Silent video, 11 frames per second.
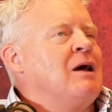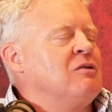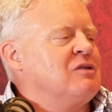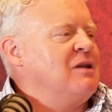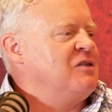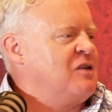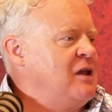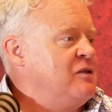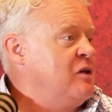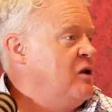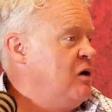council
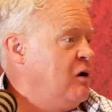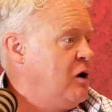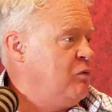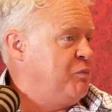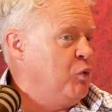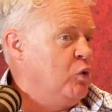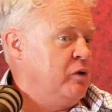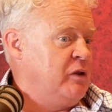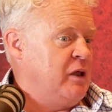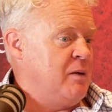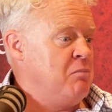estates, and I was born
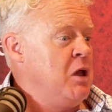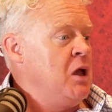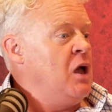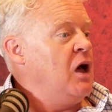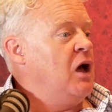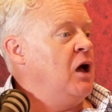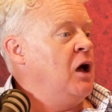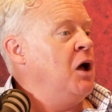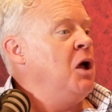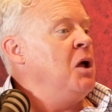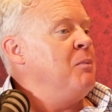in them,
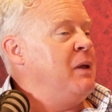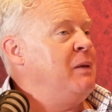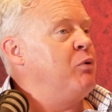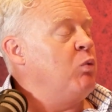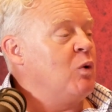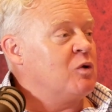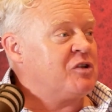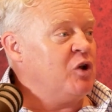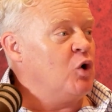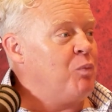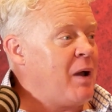people will
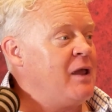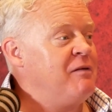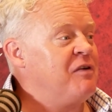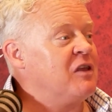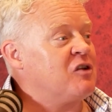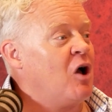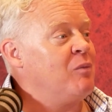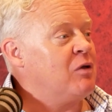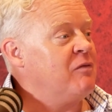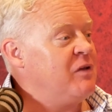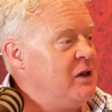still pay for the
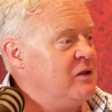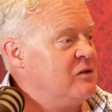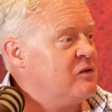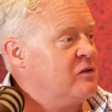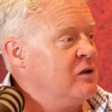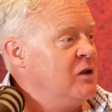time convenience.